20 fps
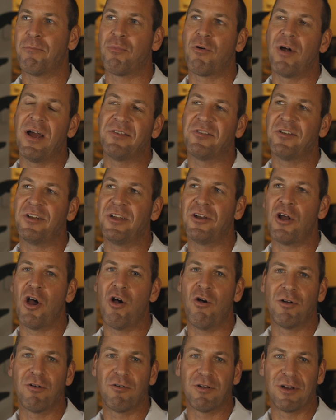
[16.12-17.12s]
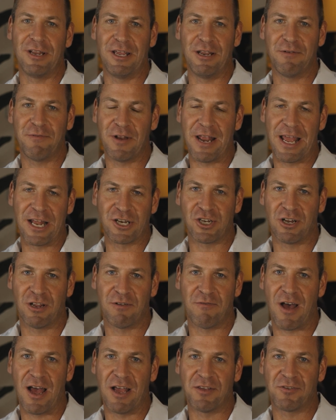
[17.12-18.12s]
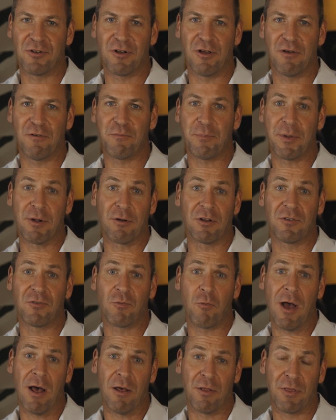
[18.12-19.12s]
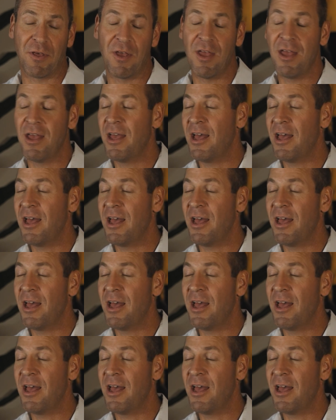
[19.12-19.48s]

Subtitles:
president, owner, and lead financial advisor of Peerless Wealth,